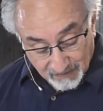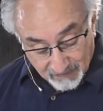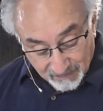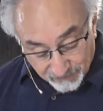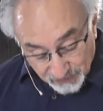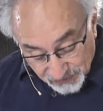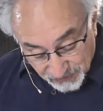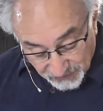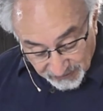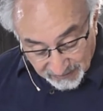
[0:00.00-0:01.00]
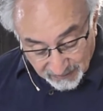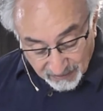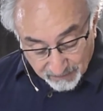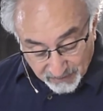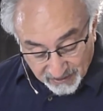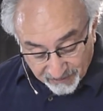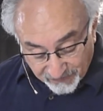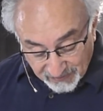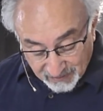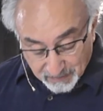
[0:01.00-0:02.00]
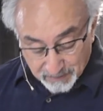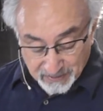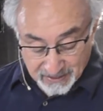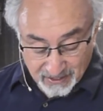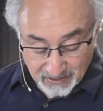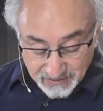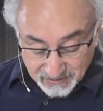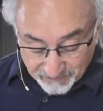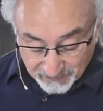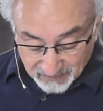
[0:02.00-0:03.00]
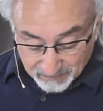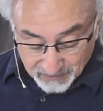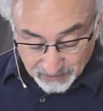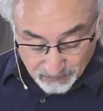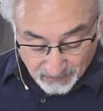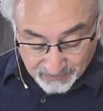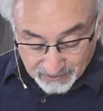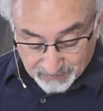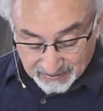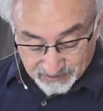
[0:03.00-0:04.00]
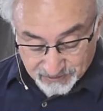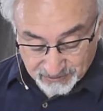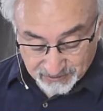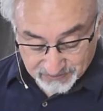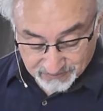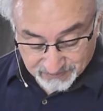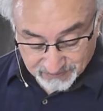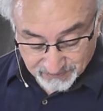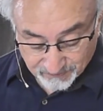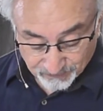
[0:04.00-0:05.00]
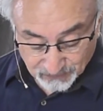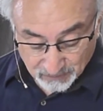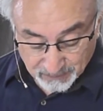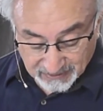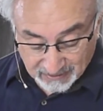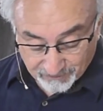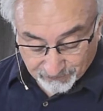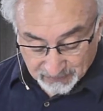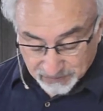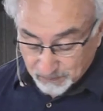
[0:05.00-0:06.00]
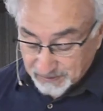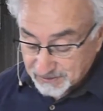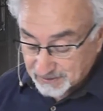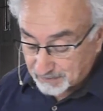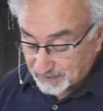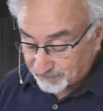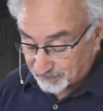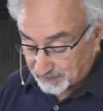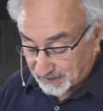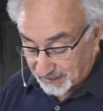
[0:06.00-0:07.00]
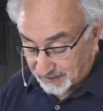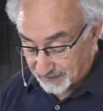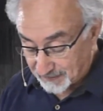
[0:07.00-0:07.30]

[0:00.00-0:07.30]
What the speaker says: Verse 30, but of him, because of him, you are in Christ Jesus, who became for us wisdom from God.